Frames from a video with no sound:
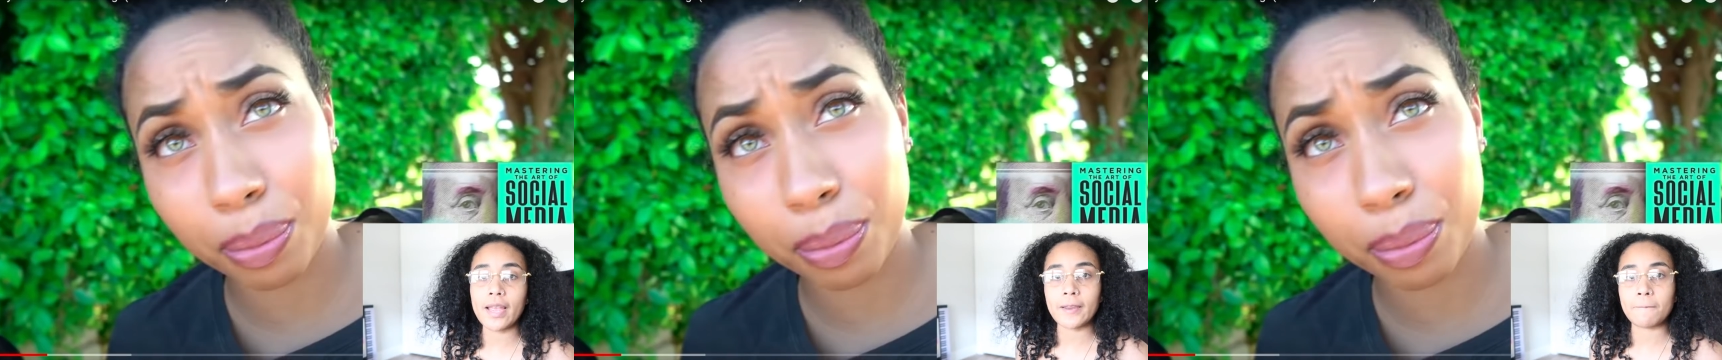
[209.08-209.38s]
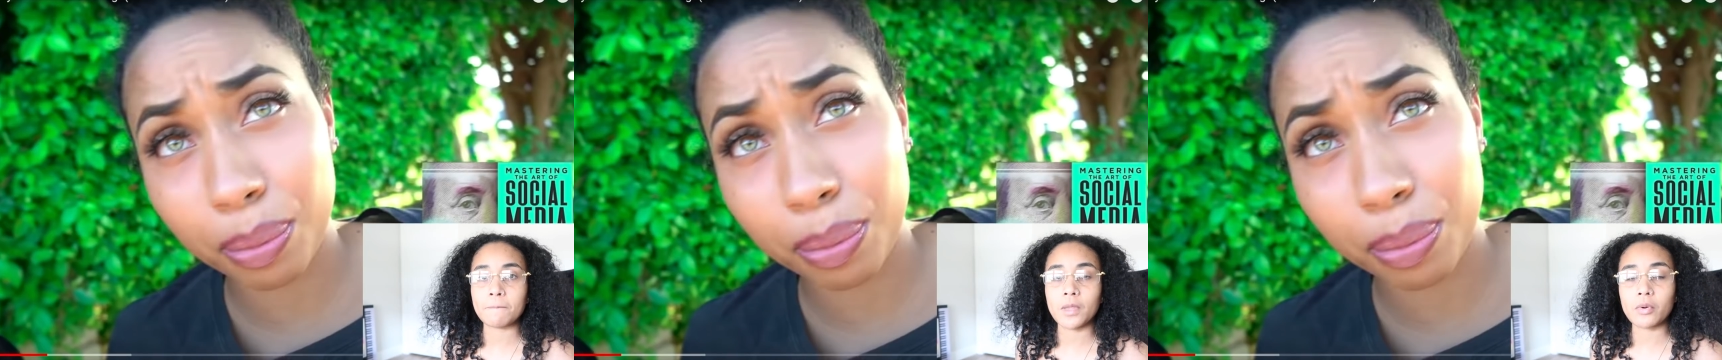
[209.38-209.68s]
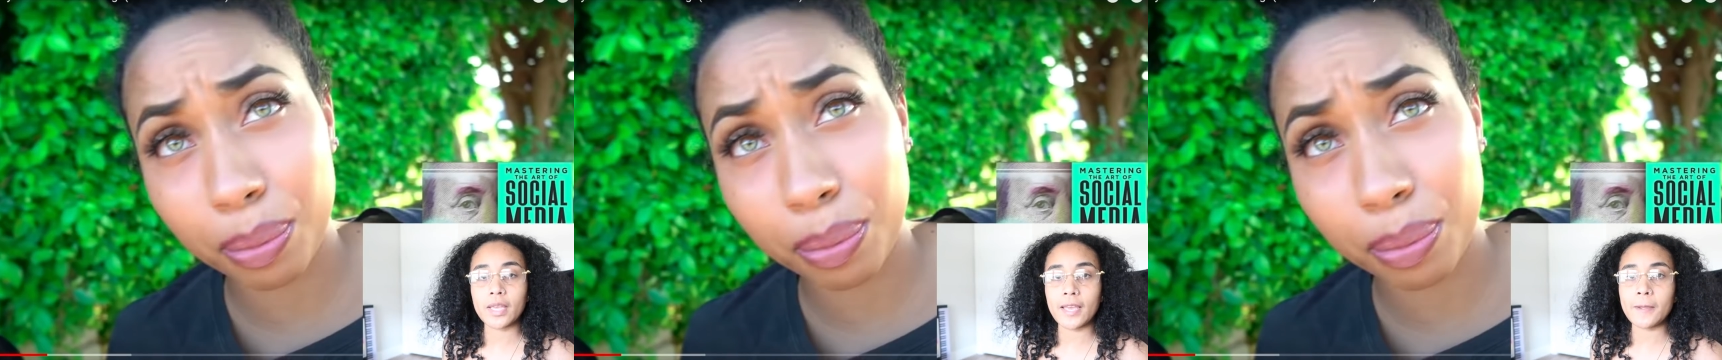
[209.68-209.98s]
Speaker 1: right,
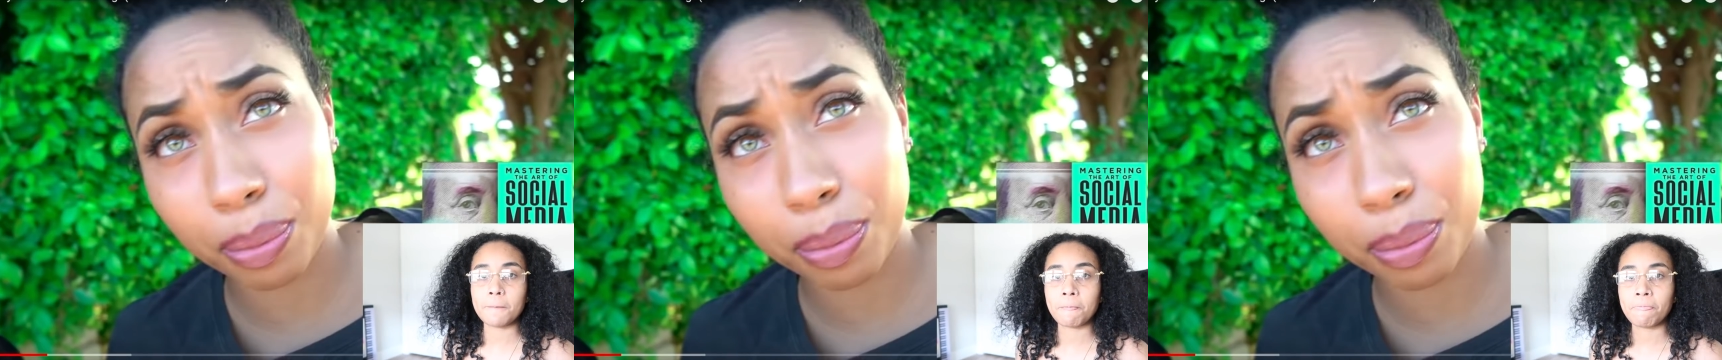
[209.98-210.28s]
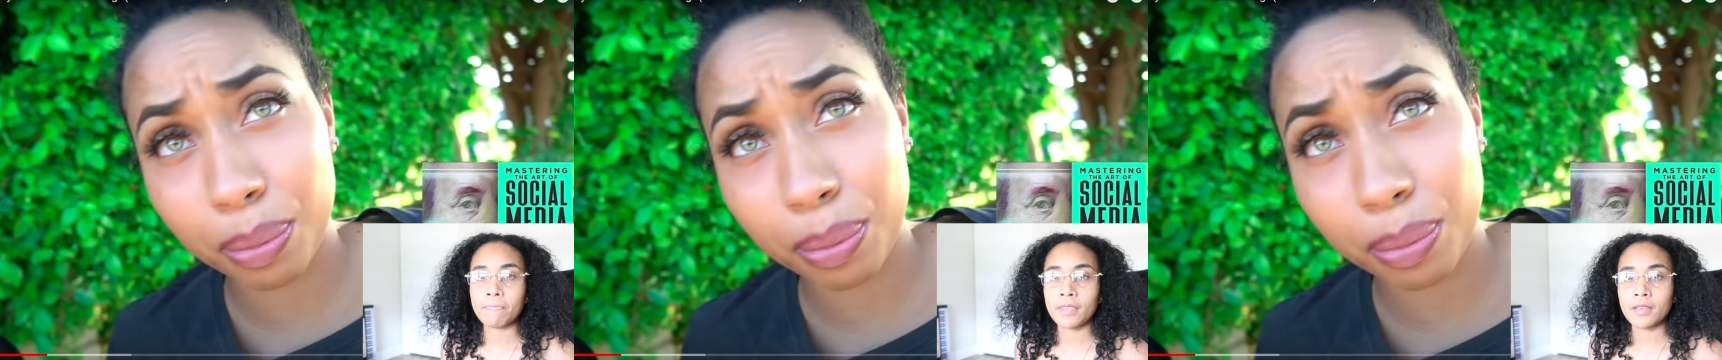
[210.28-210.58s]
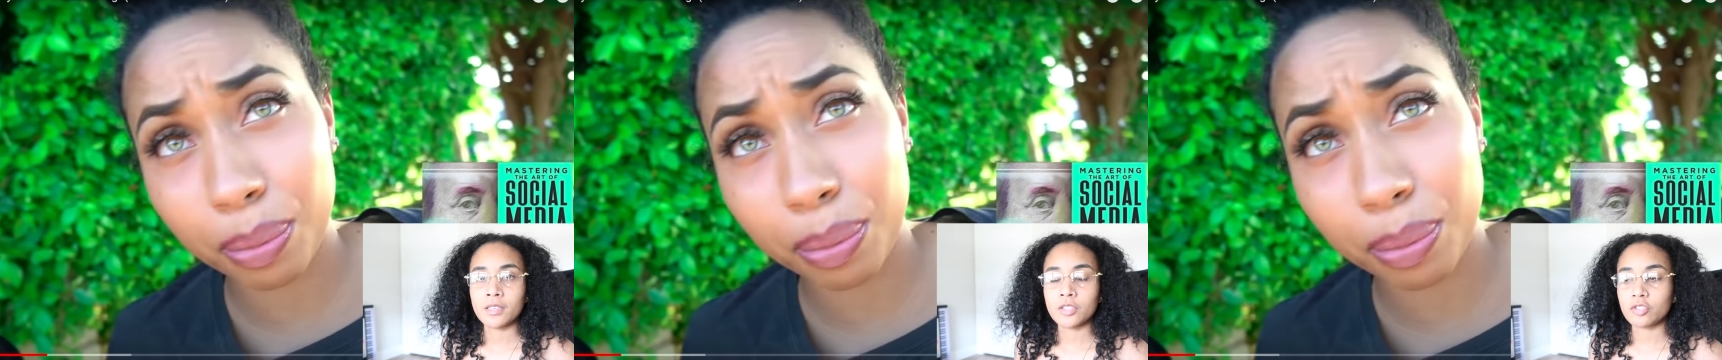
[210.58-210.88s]
okay?
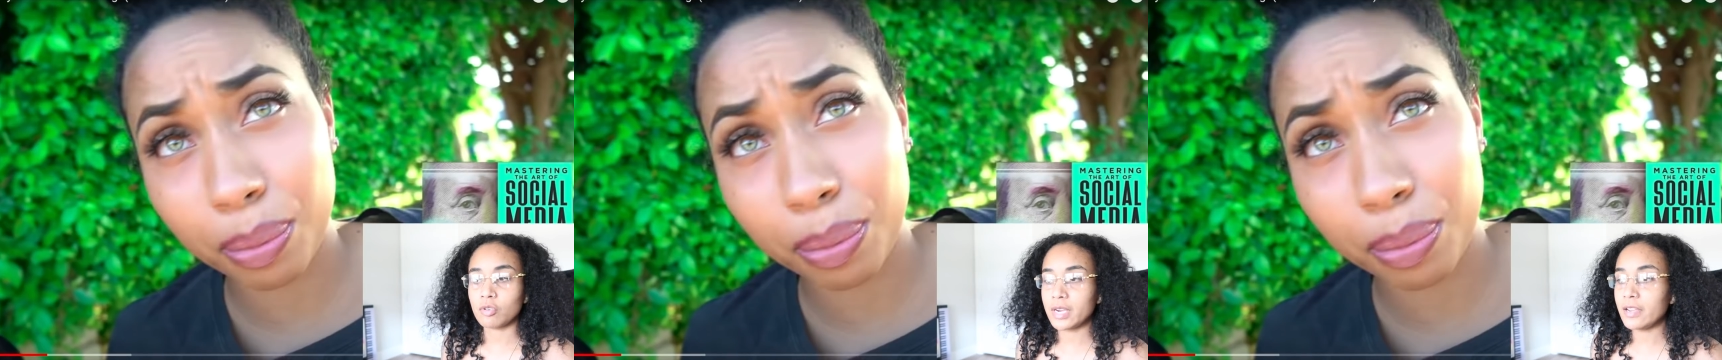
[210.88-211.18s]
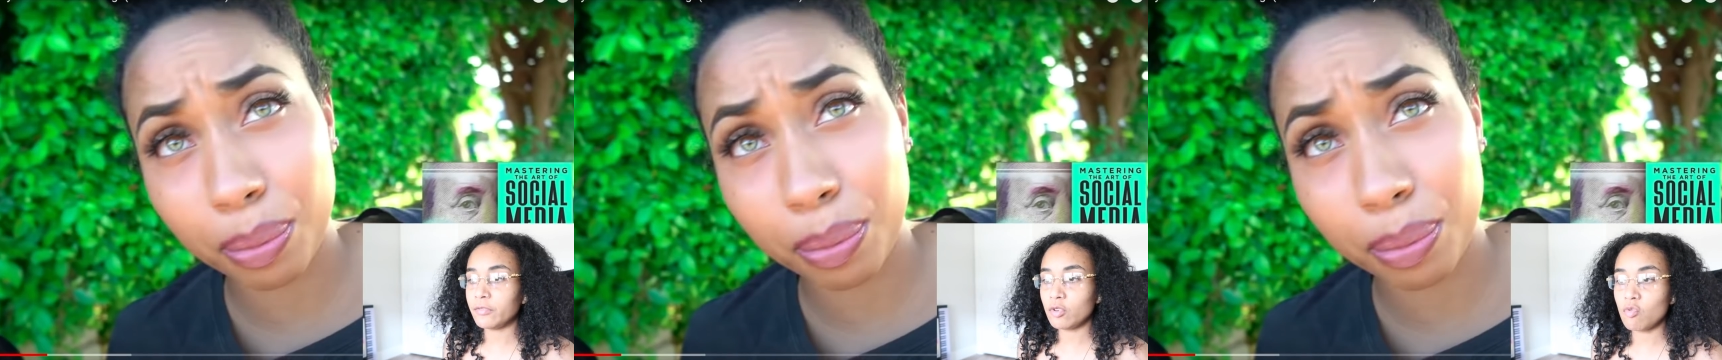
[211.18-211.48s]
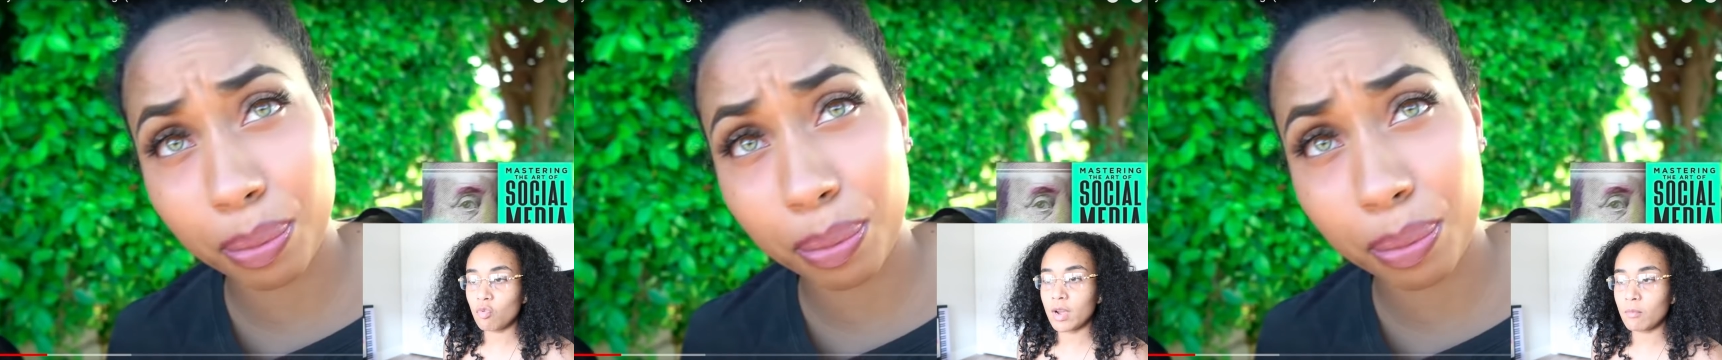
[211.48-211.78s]
So if
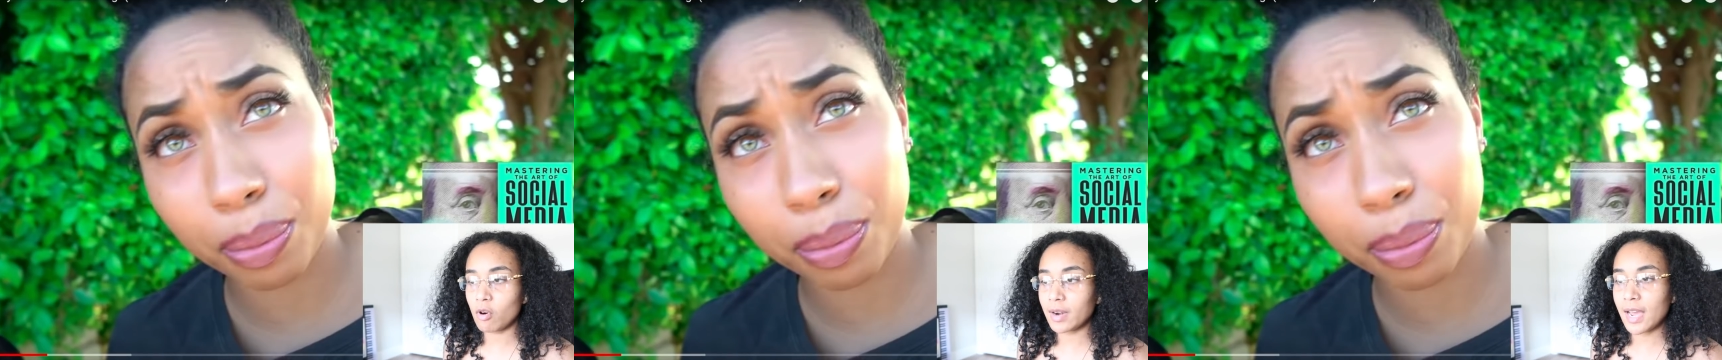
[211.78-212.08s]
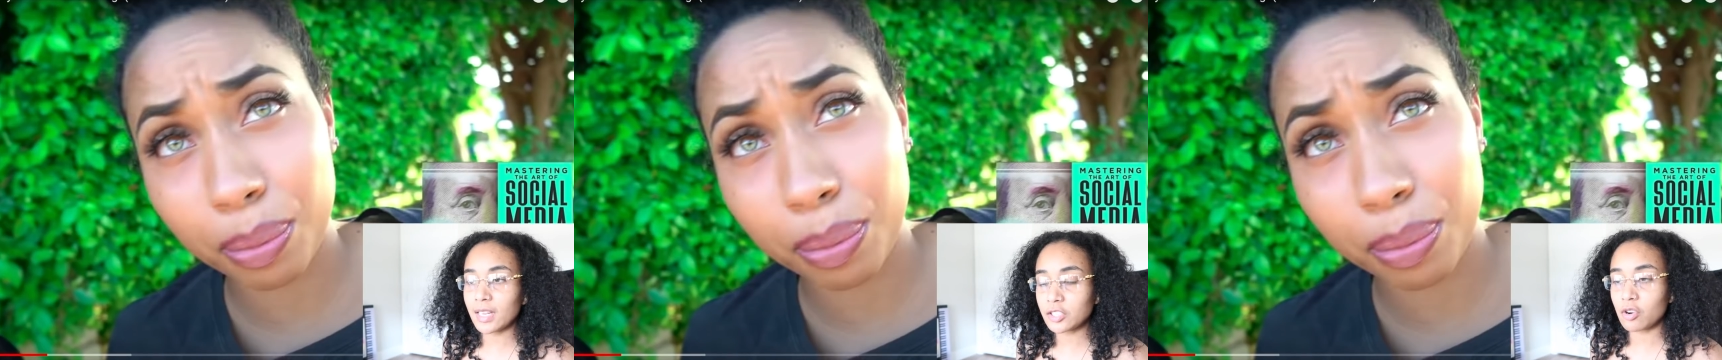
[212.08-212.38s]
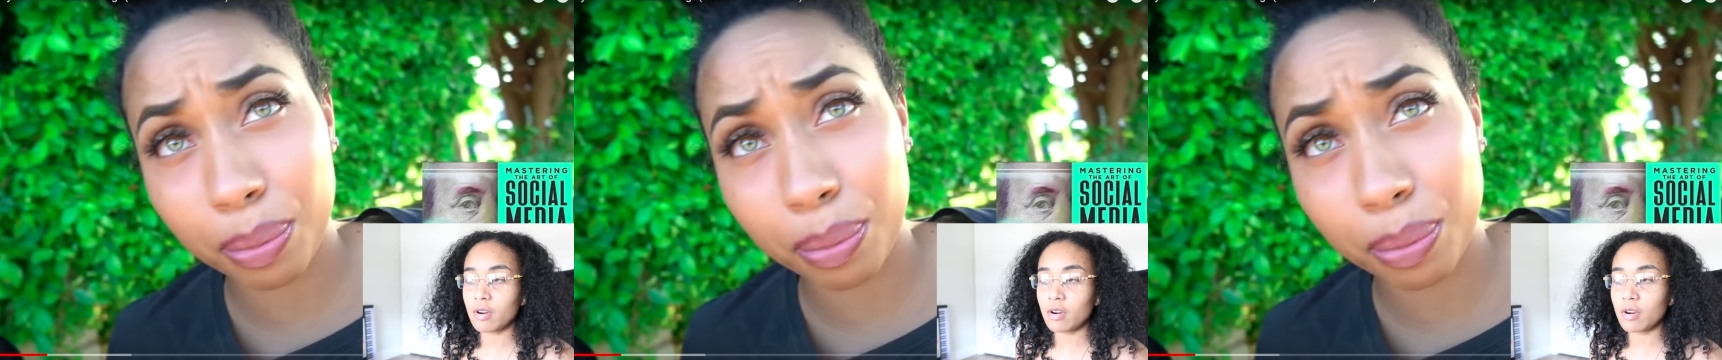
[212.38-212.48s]
you want more knowledge